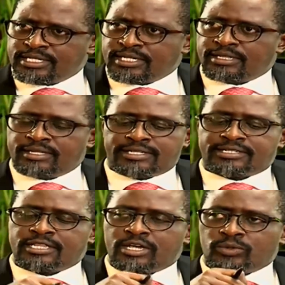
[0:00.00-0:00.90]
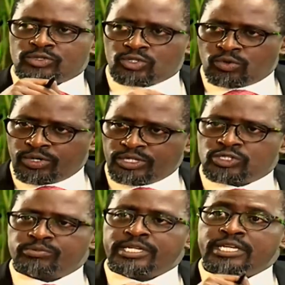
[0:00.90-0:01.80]
that there was going to
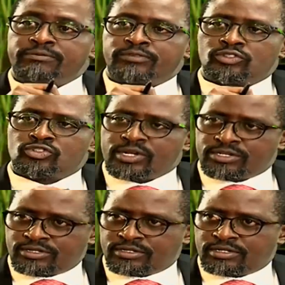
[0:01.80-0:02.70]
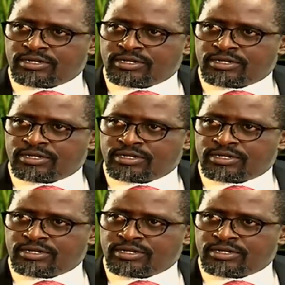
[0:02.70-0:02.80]
be infiltration